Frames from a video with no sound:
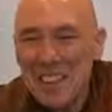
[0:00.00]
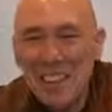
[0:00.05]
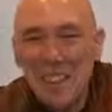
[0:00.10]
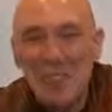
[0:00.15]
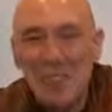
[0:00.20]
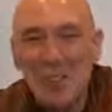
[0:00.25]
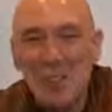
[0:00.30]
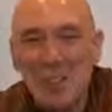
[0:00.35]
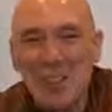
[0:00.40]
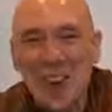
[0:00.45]

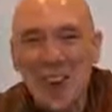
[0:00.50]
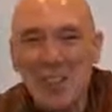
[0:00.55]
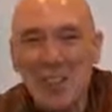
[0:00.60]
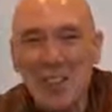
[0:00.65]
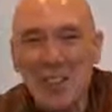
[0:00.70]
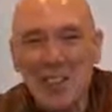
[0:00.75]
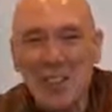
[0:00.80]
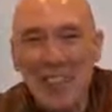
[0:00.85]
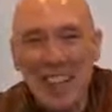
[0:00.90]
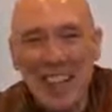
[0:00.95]
Don't travel
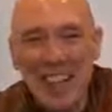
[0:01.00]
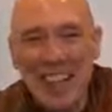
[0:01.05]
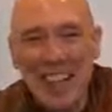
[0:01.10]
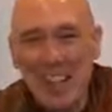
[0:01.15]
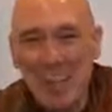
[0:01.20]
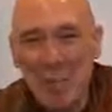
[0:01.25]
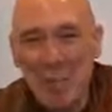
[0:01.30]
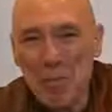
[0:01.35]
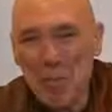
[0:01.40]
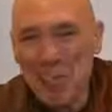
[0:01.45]
to any
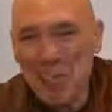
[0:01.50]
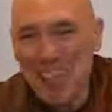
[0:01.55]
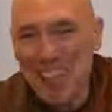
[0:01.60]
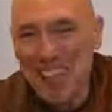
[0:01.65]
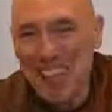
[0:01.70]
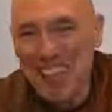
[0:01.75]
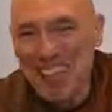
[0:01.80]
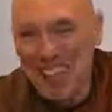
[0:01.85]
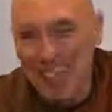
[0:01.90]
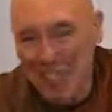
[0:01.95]
Asian Buddhist
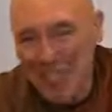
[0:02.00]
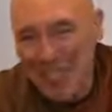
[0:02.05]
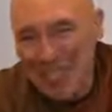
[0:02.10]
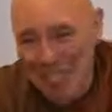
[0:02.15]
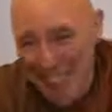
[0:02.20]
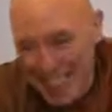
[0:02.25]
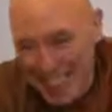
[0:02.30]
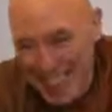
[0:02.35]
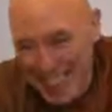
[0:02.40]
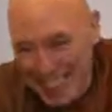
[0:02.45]
country,
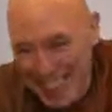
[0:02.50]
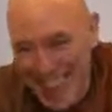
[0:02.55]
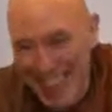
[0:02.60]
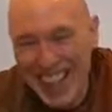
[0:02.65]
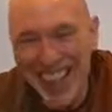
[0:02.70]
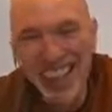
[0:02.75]
please.